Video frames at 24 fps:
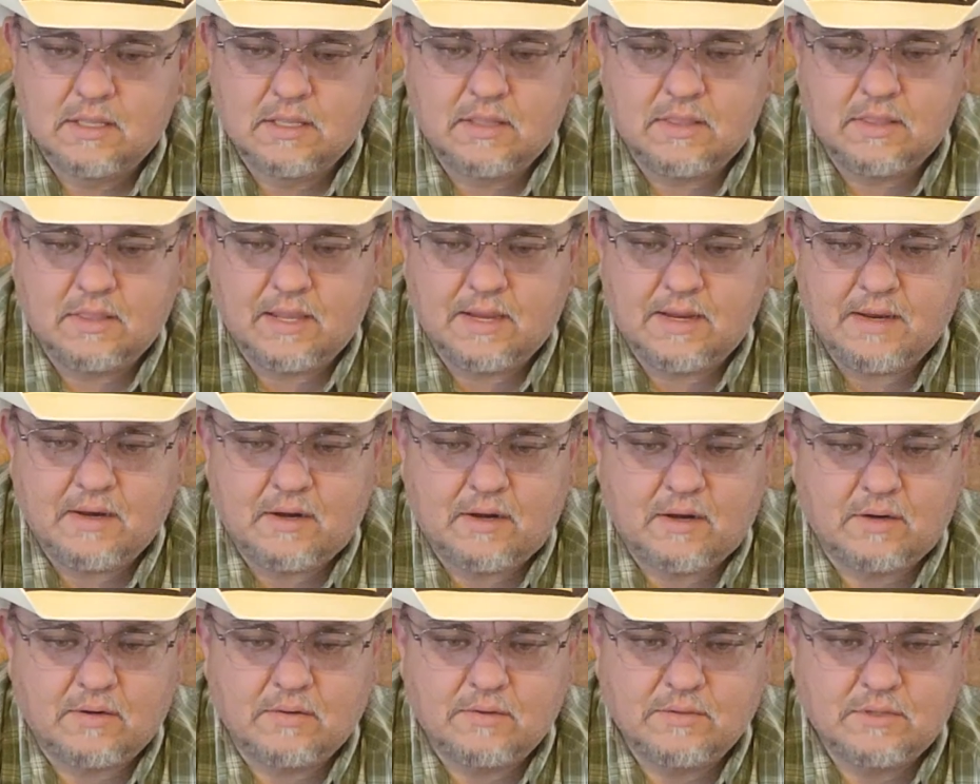
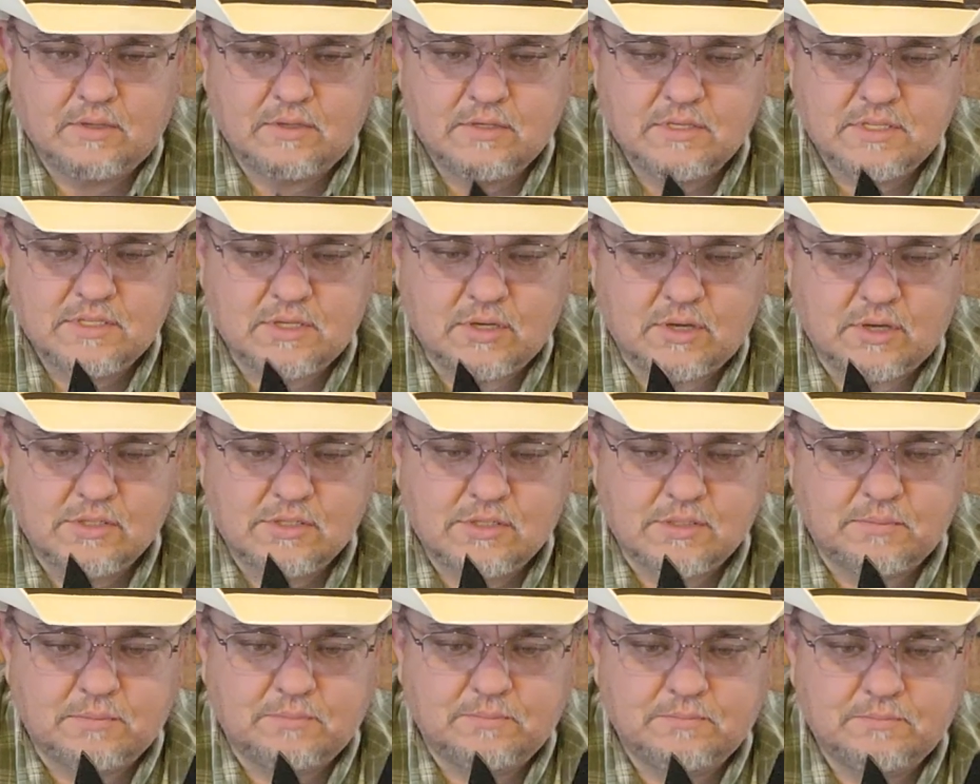They're just
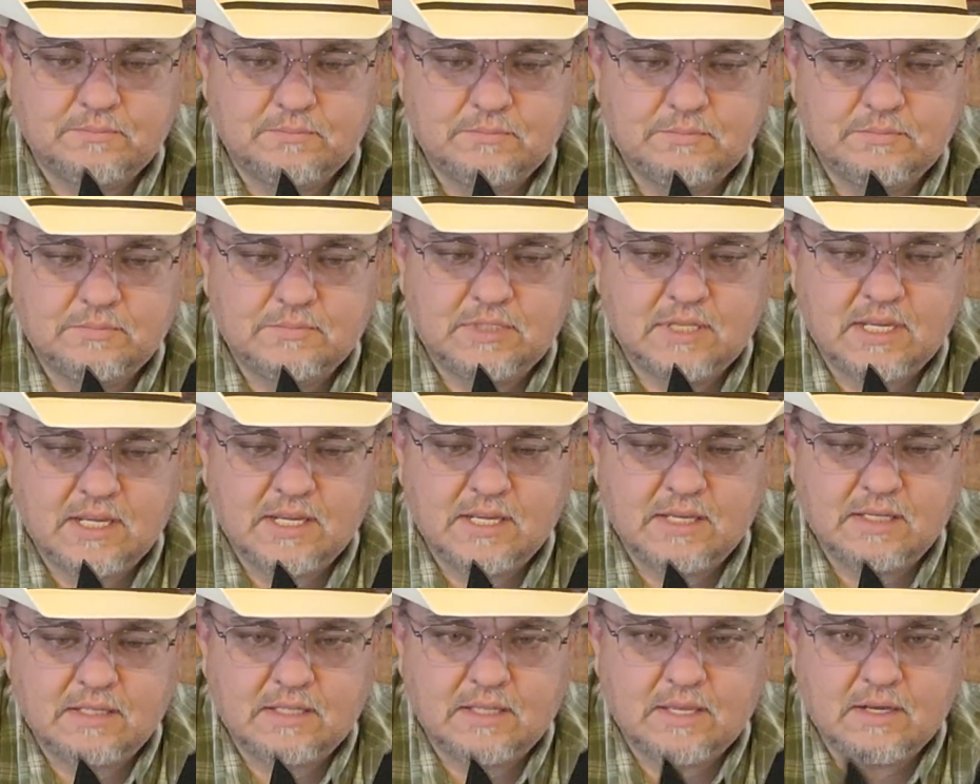awesome.
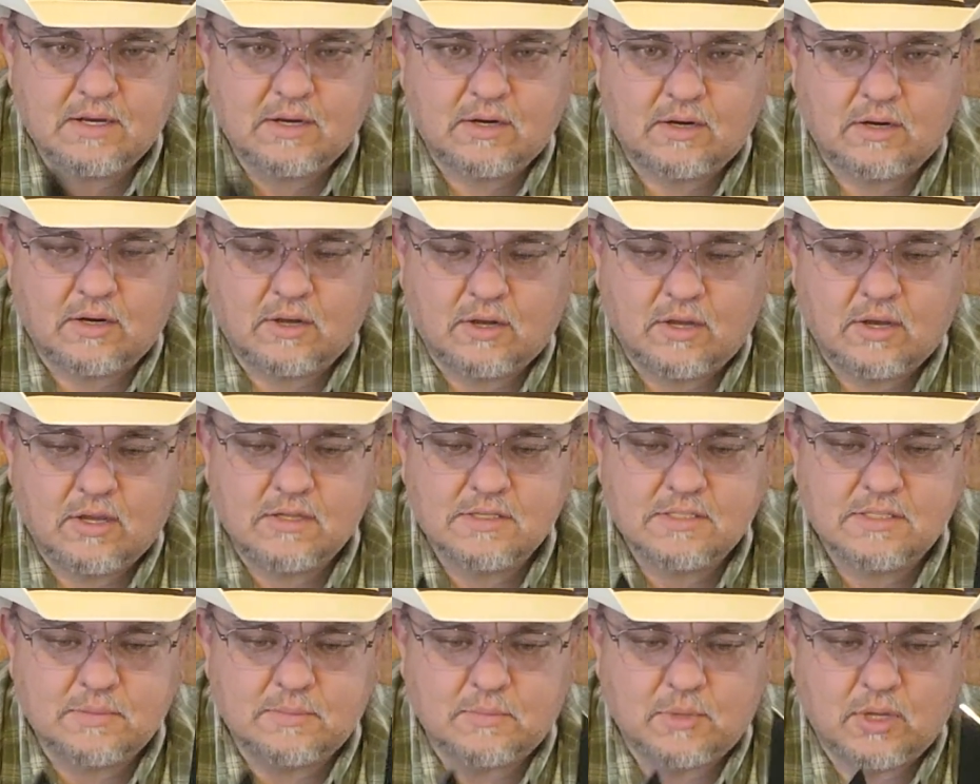They are
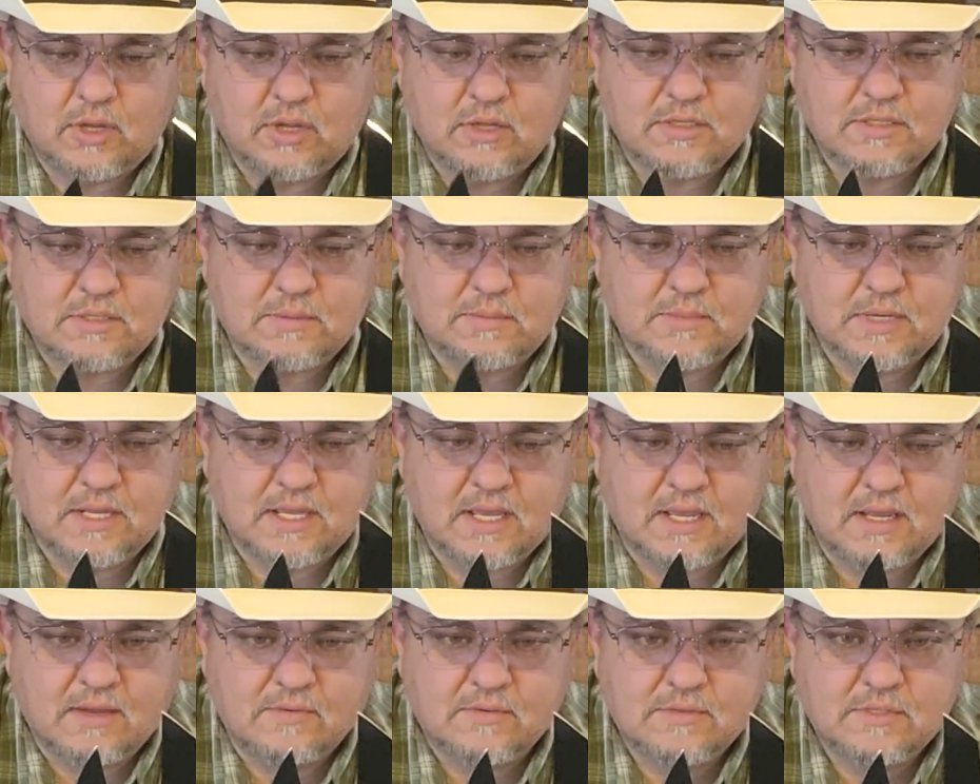awesome
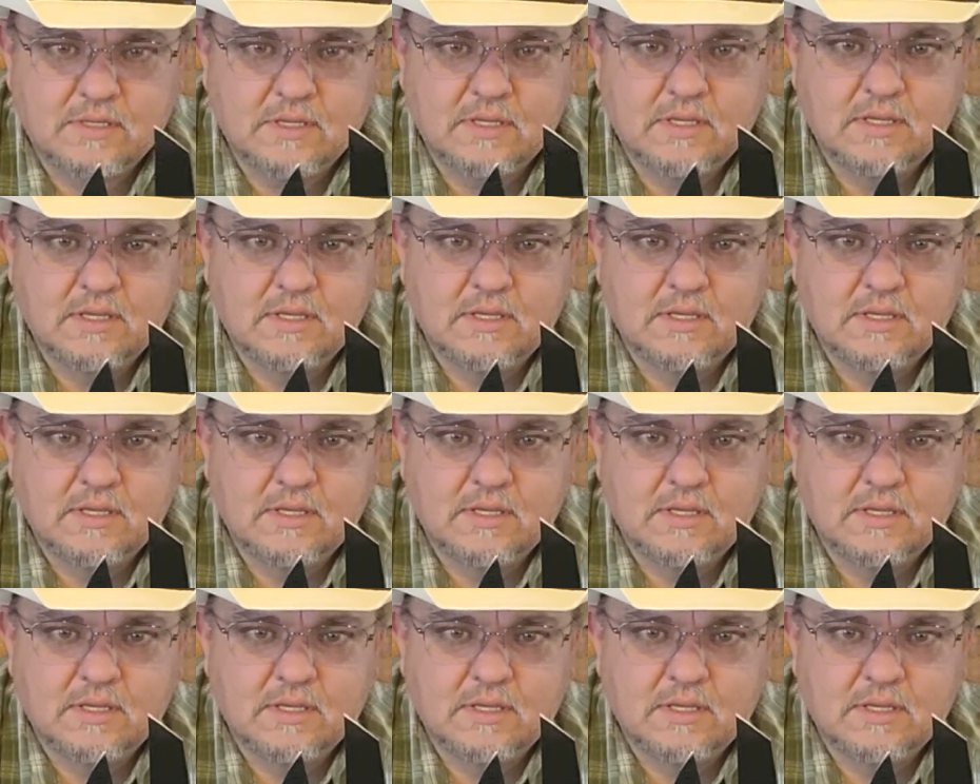knives.